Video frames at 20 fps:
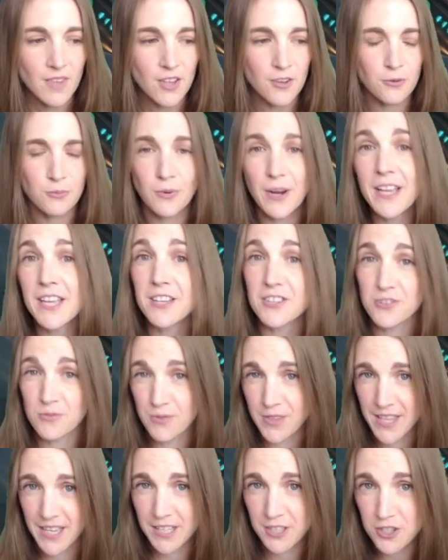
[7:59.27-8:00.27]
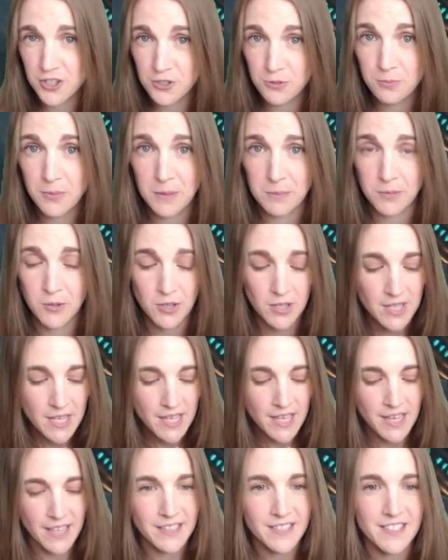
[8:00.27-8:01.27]
range where they can shoot people.
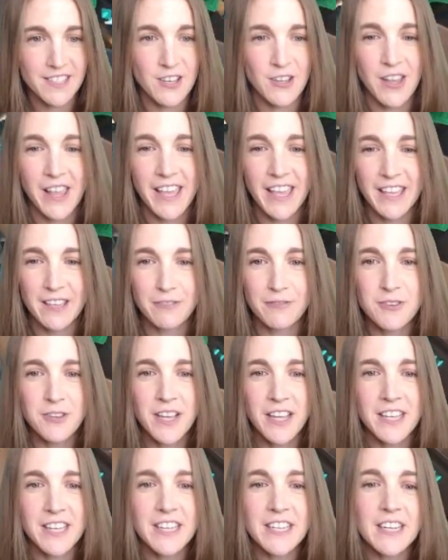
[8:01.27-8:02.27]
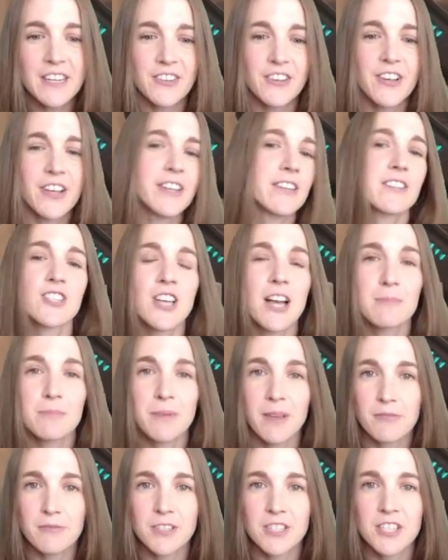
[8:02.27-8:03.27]
And so like if you get here and you're getting shot by
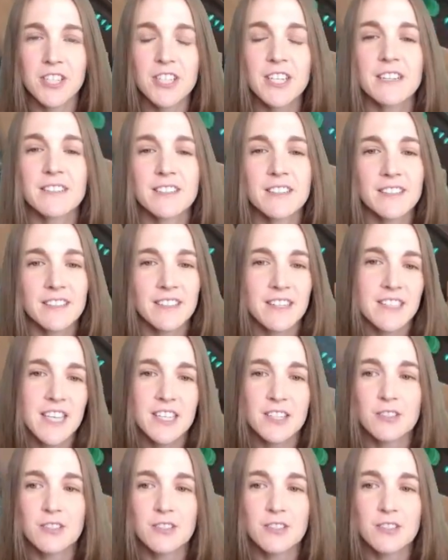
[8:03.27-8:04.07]
3 turrets, it's going to take you